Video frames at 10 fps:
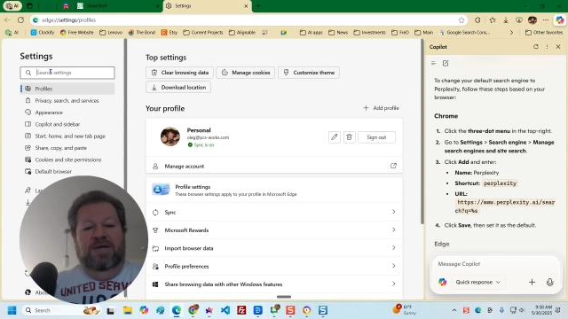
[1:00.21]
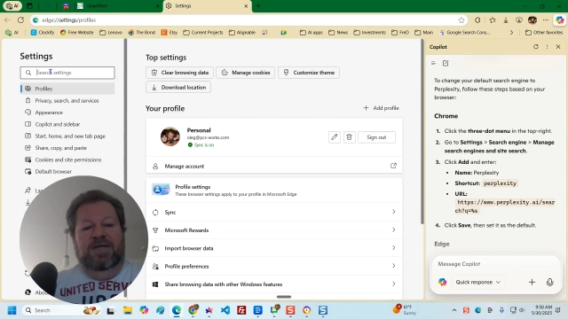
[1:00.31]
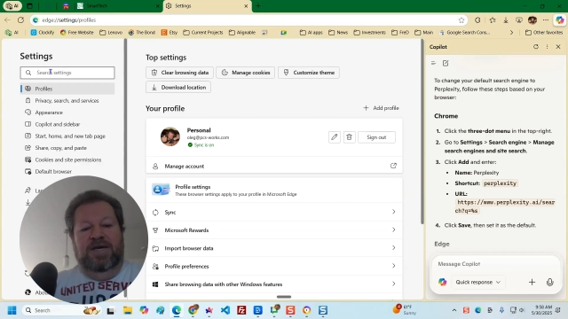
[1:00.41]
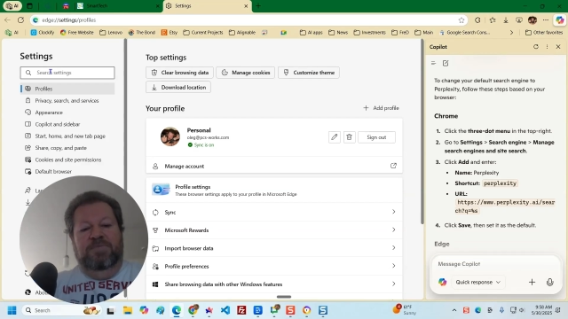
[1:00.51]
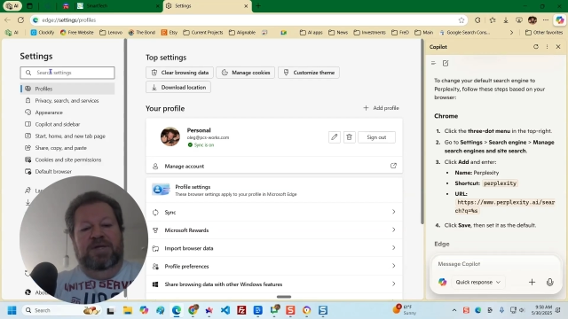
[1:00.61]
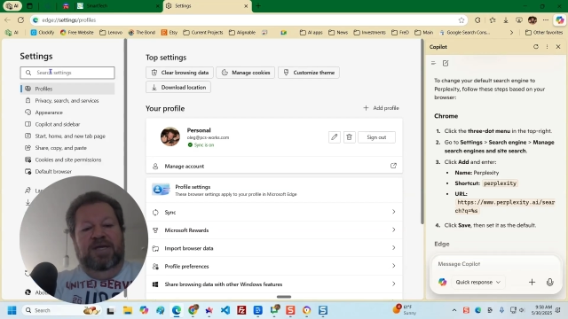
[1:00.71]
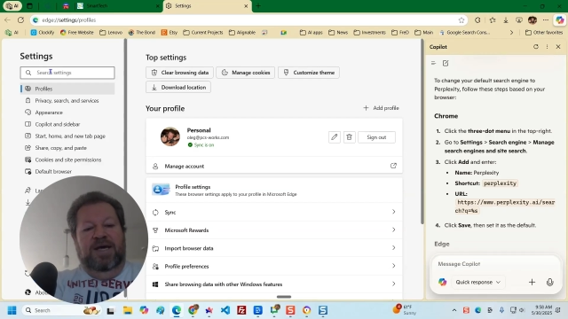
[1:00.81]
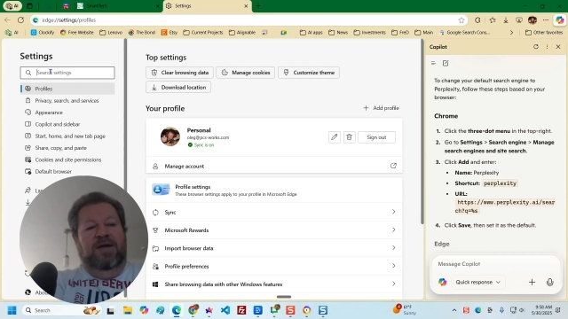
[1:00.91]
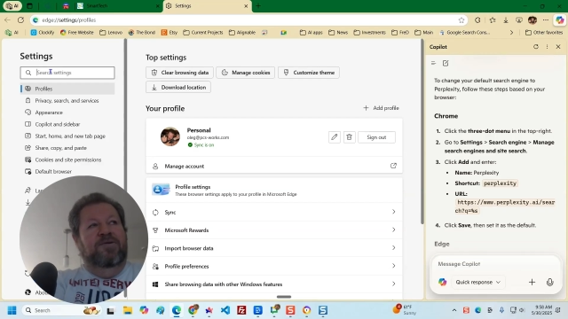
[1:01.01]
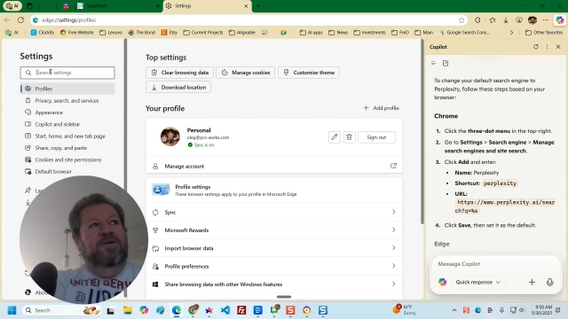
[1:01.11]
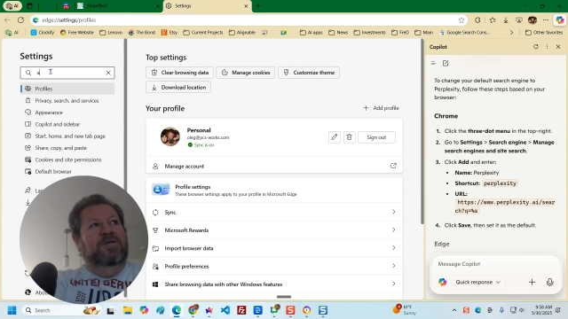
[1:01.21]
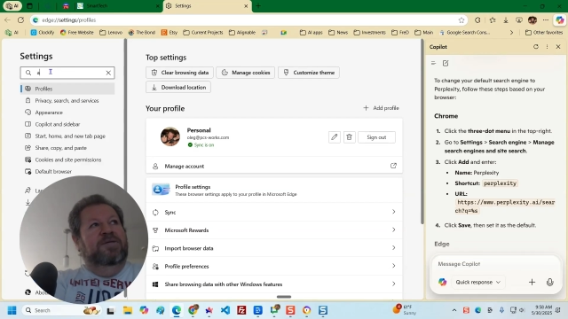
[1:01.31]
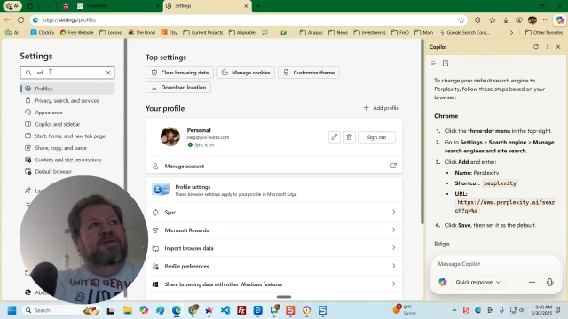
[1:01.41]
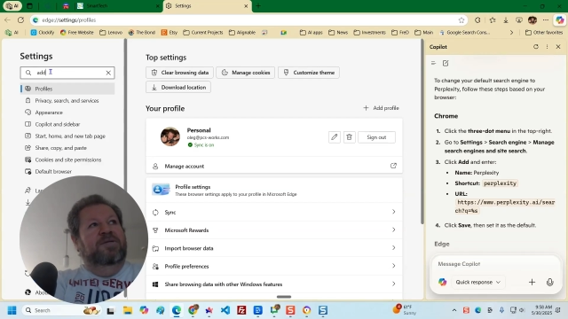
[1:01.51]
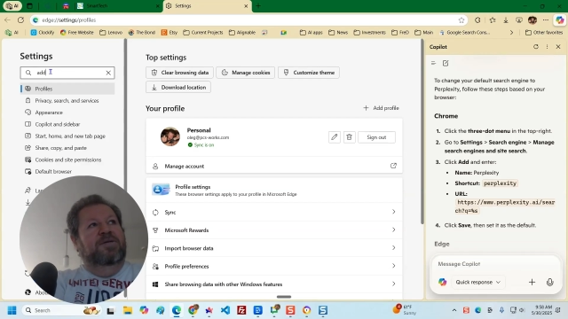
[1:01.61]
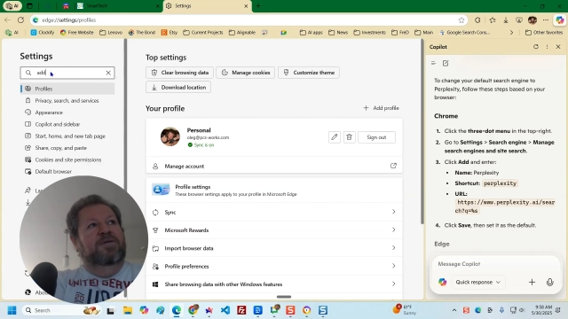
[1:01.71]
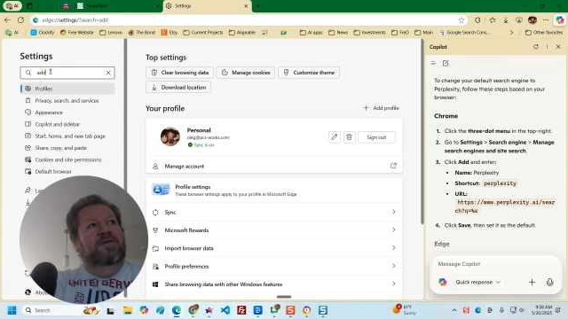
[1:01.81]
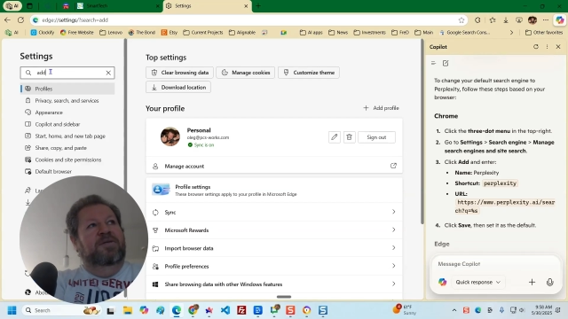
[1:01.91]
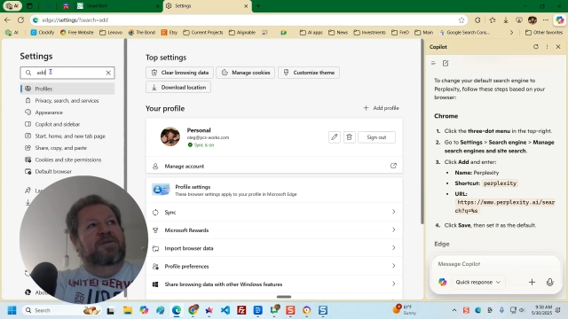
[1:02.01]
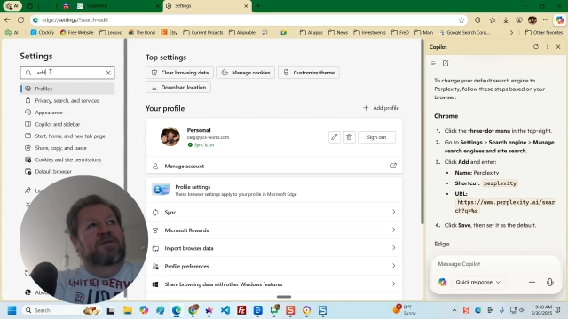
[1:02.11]
type in address
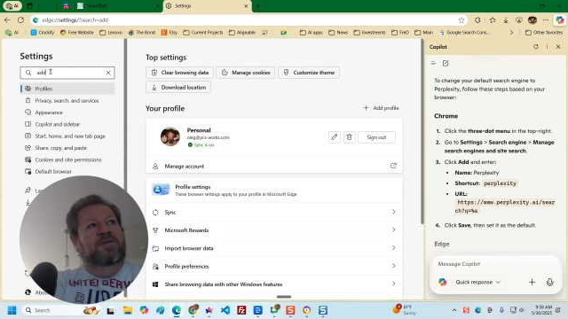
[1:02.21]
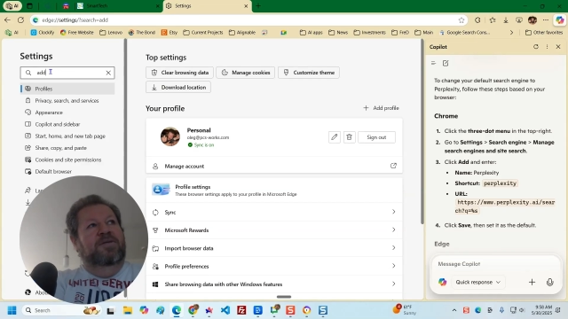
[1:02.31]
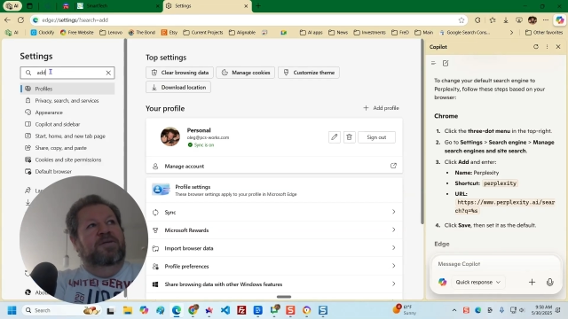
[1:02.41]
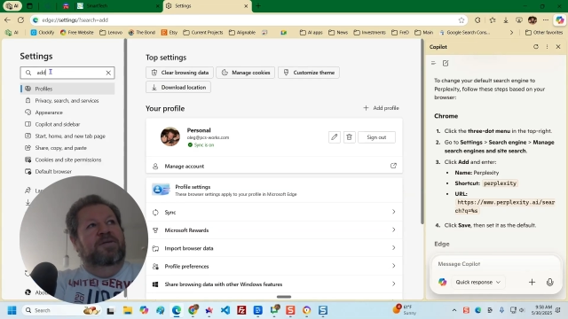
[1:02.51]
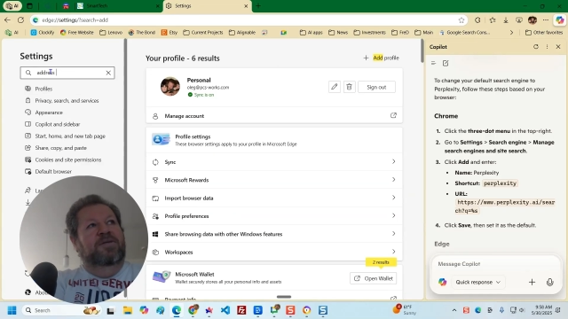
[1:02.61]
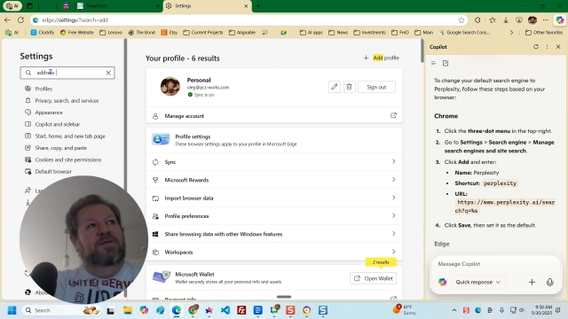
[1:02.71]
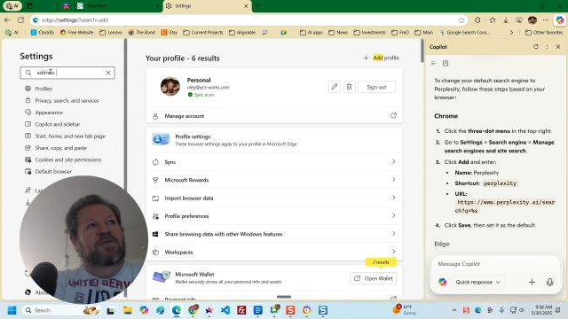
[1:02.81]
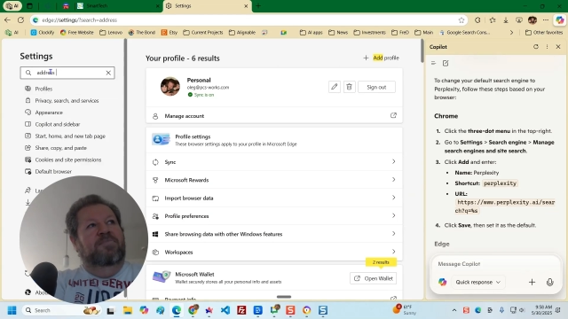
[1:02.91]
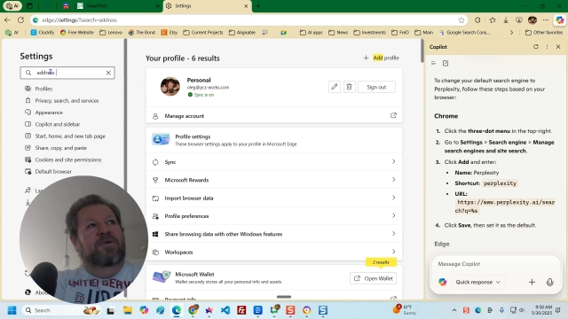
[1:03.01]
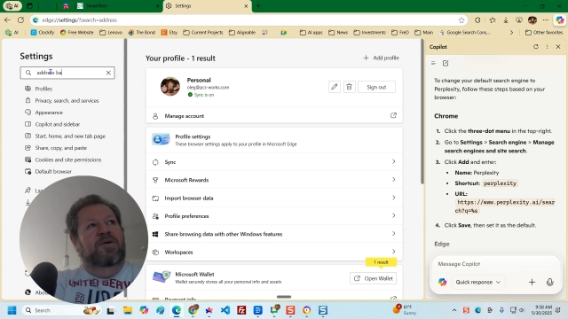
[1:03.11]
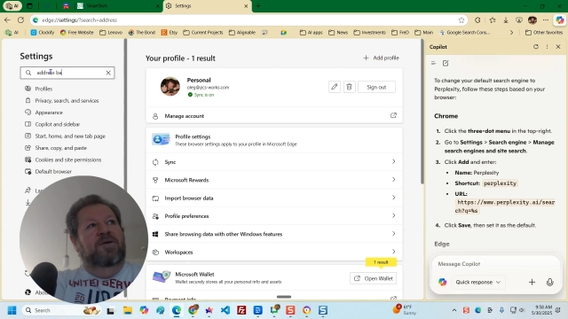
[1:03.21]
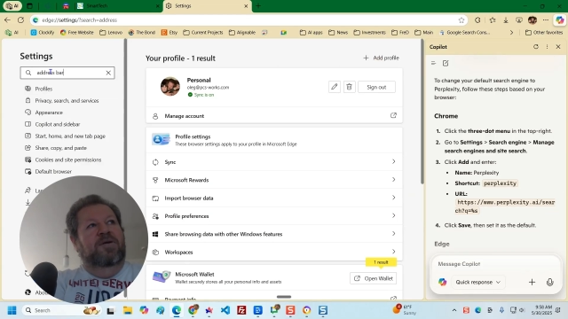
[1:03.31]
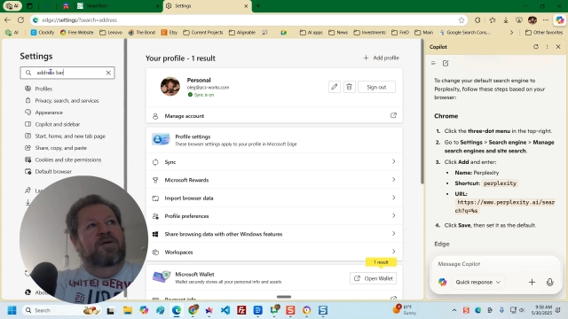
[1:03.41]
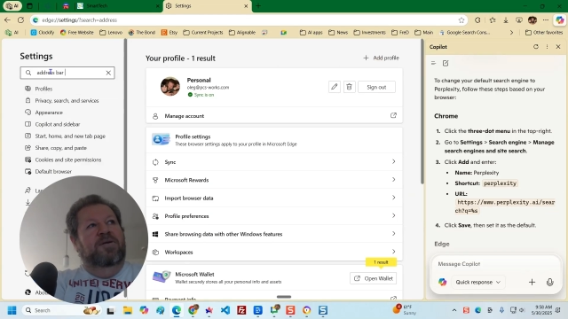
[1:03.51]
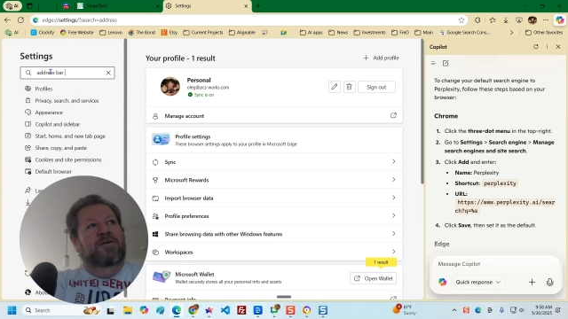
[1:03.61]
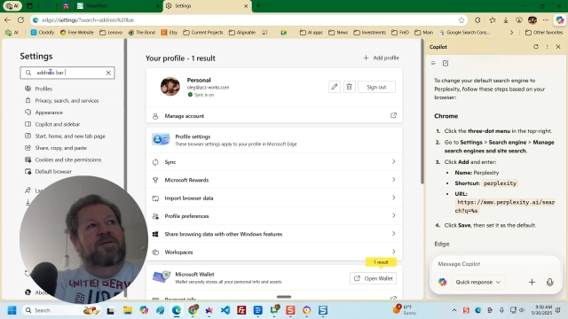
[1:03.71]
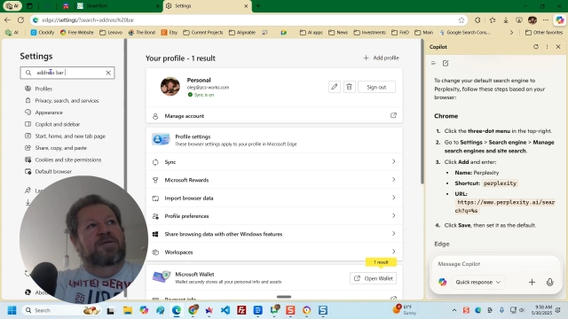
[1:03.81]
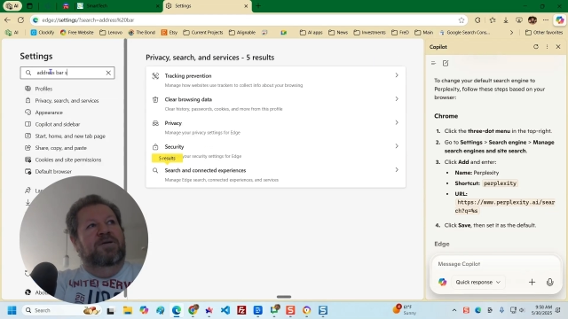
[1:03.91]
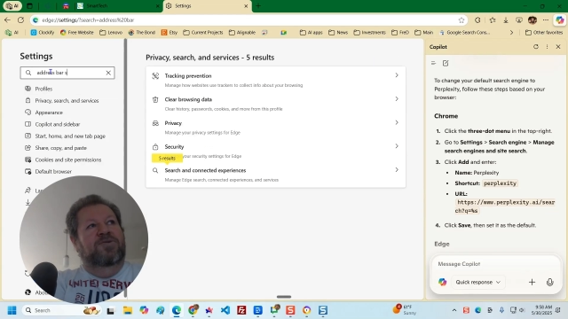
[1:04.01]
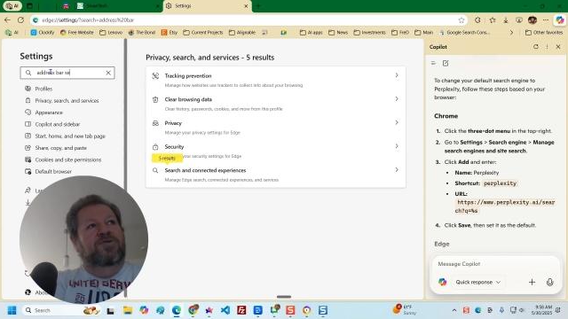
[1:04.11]
bar
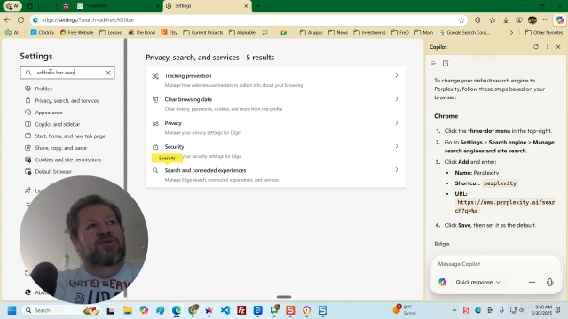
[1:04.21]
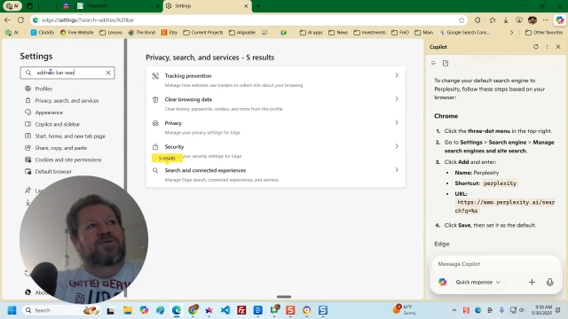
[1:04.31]
search.